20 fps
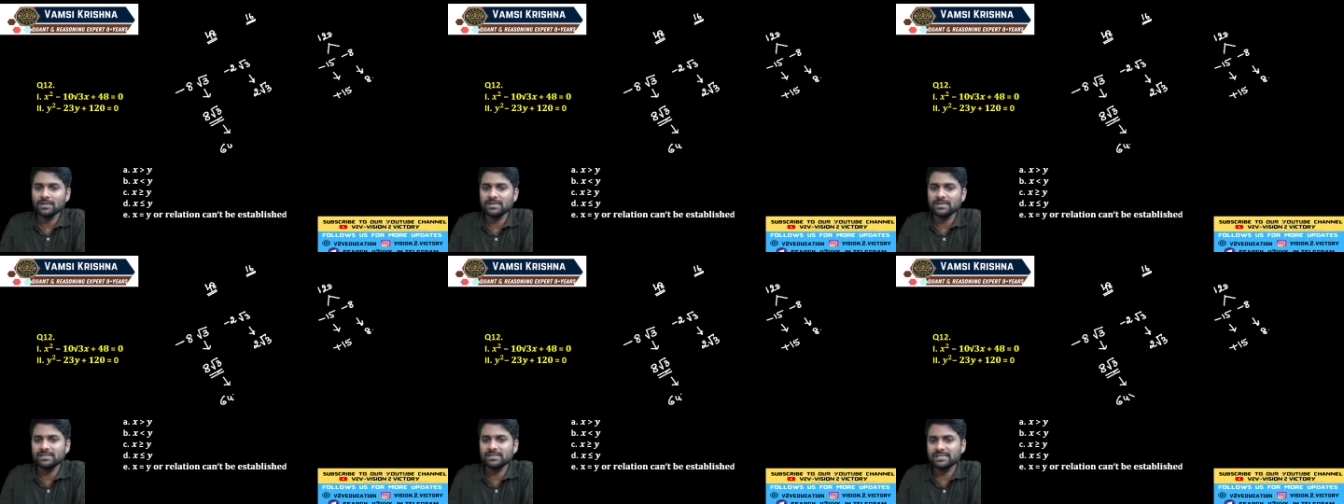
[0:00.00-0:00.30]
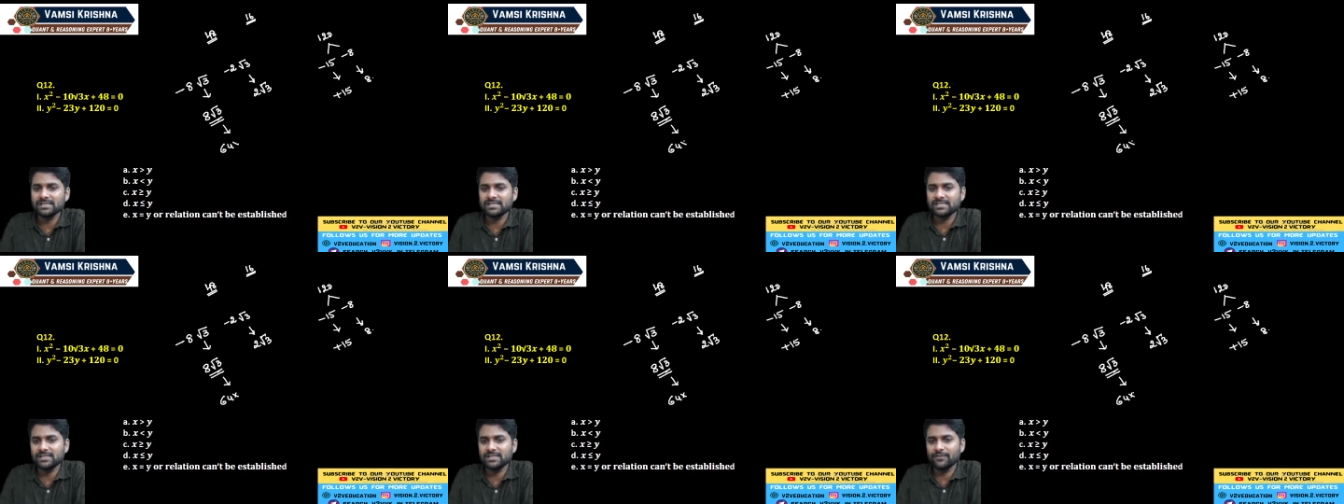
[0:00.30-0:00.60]

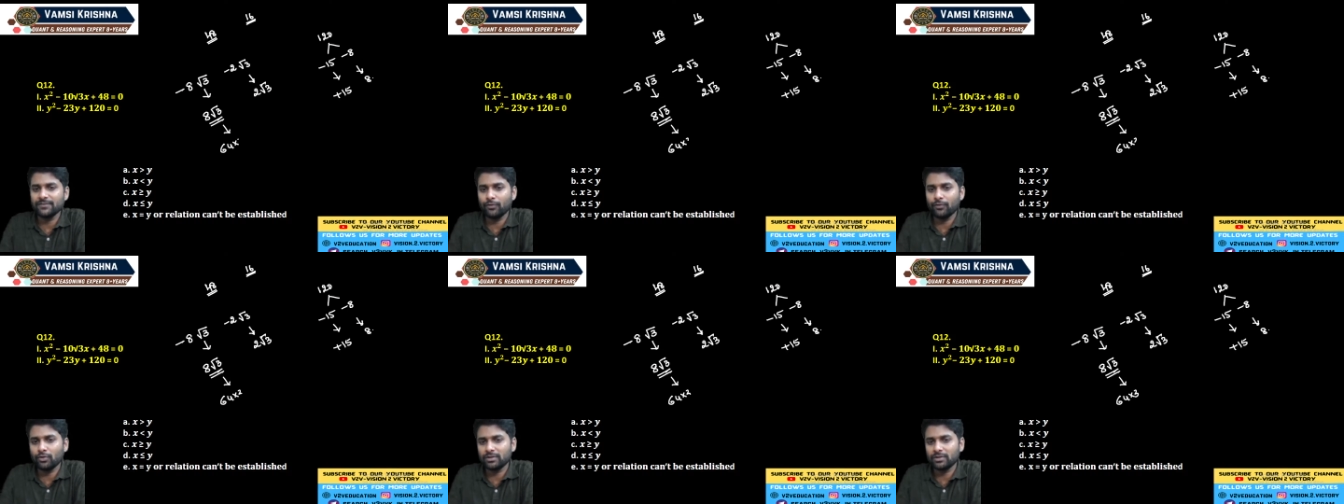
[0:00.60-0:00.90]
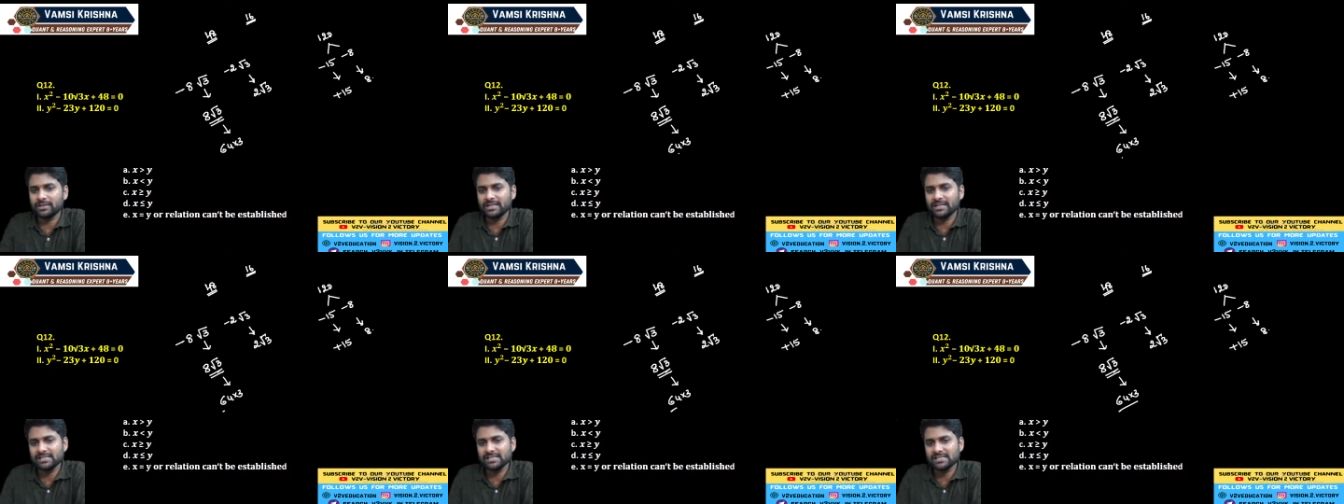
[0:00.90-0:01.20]
64
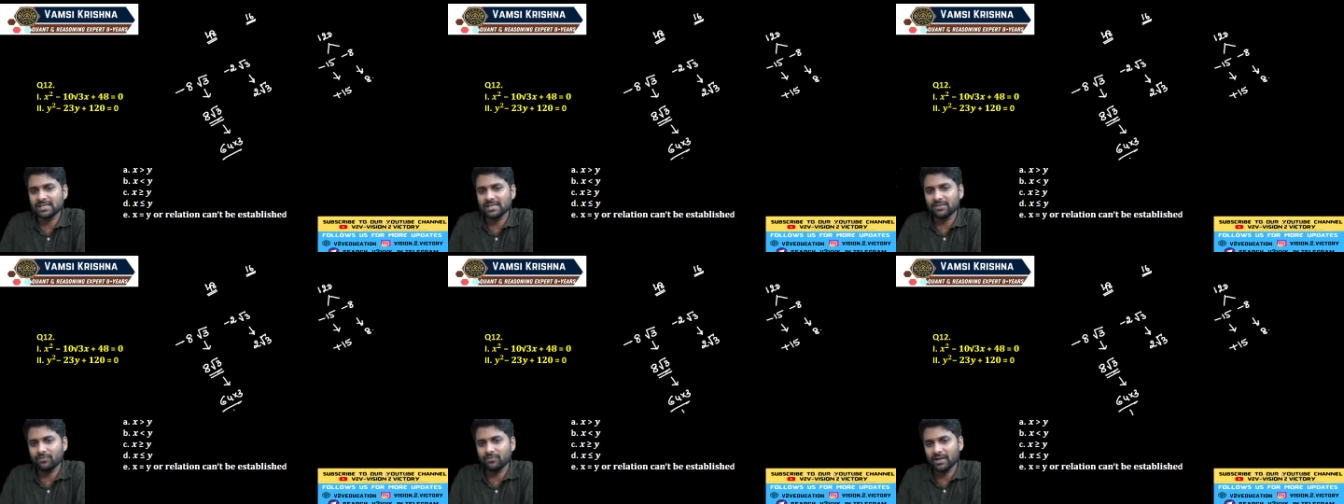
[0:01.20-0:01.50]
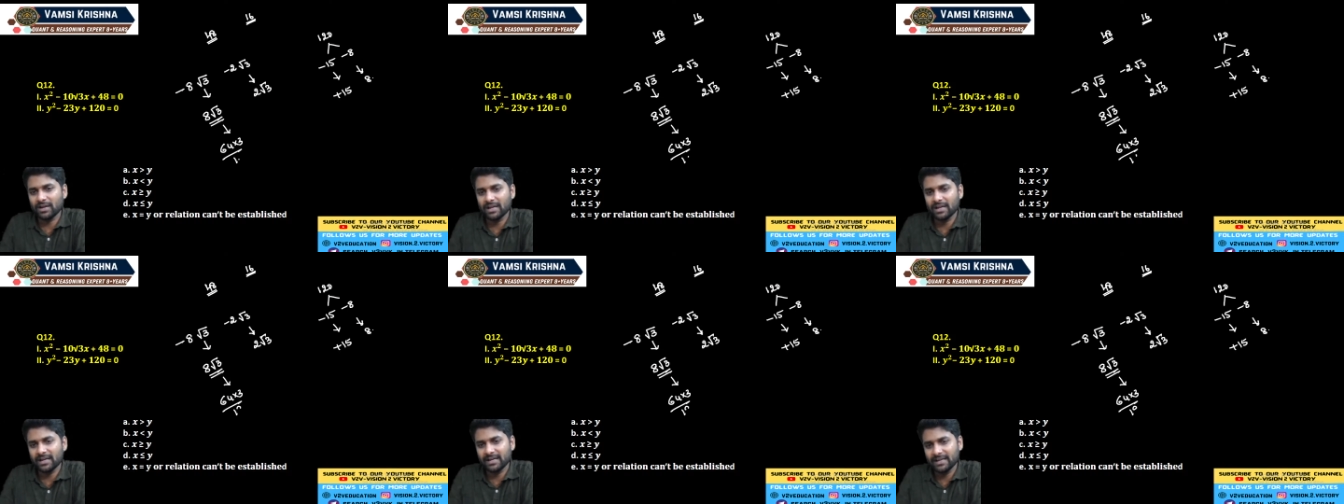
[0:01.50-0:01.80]
threes are
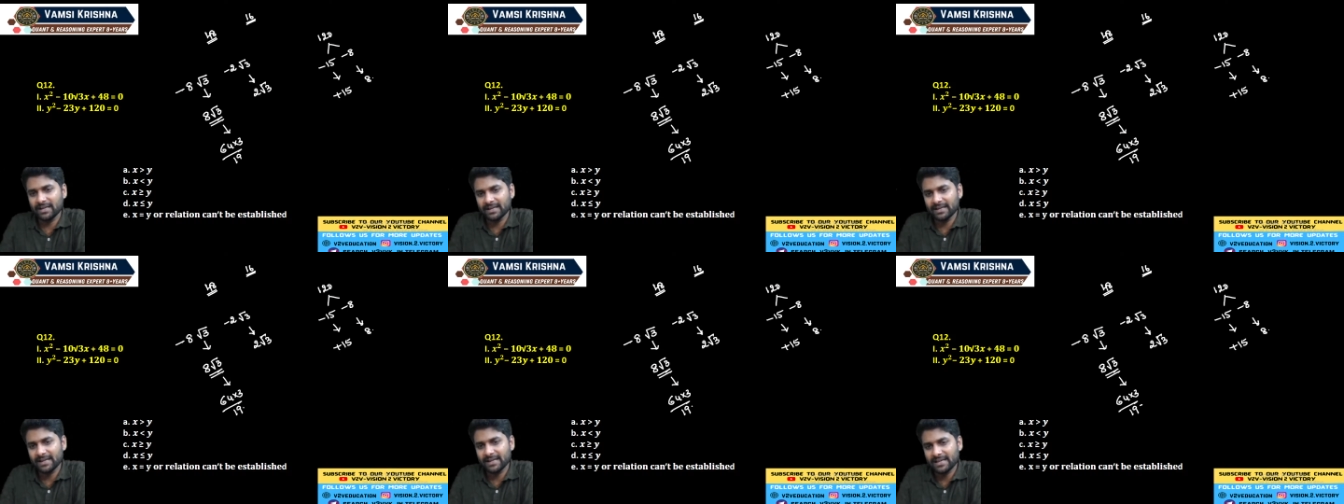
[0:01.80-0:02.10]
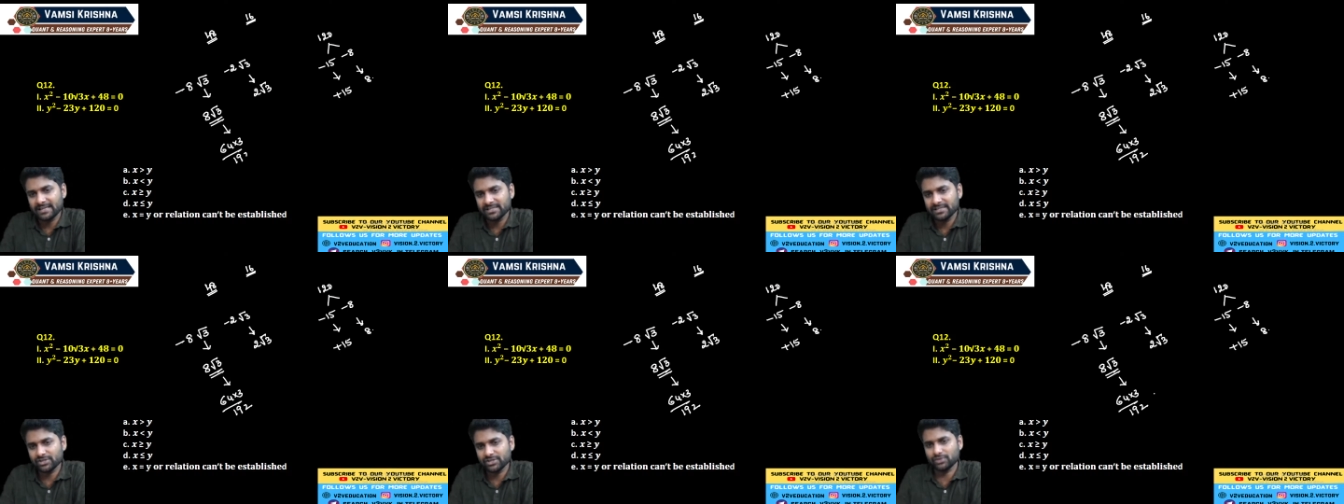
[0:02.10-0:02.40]

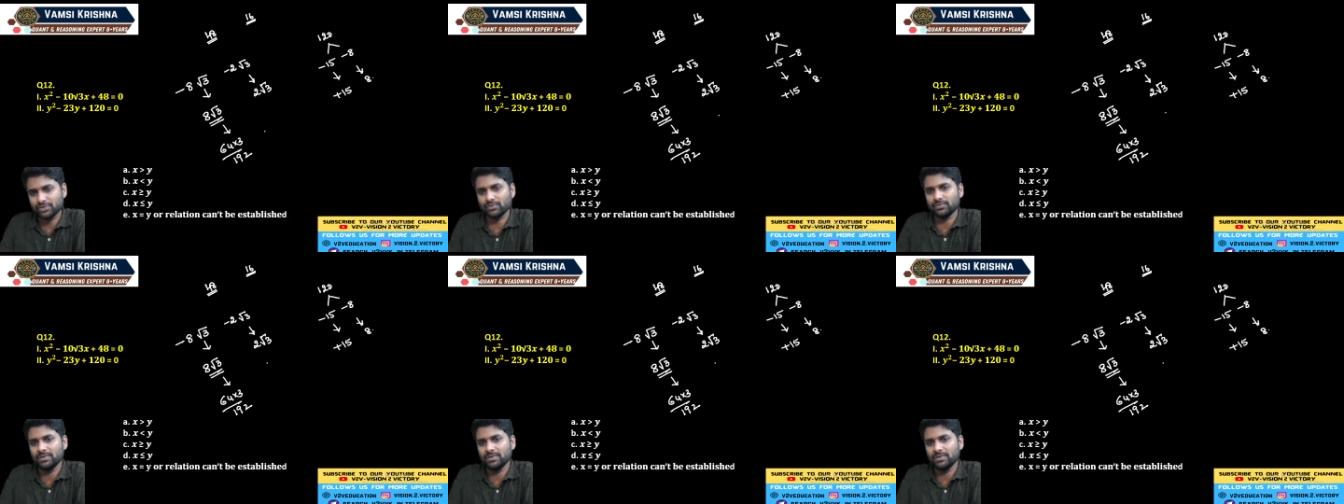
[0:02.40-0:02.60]
192.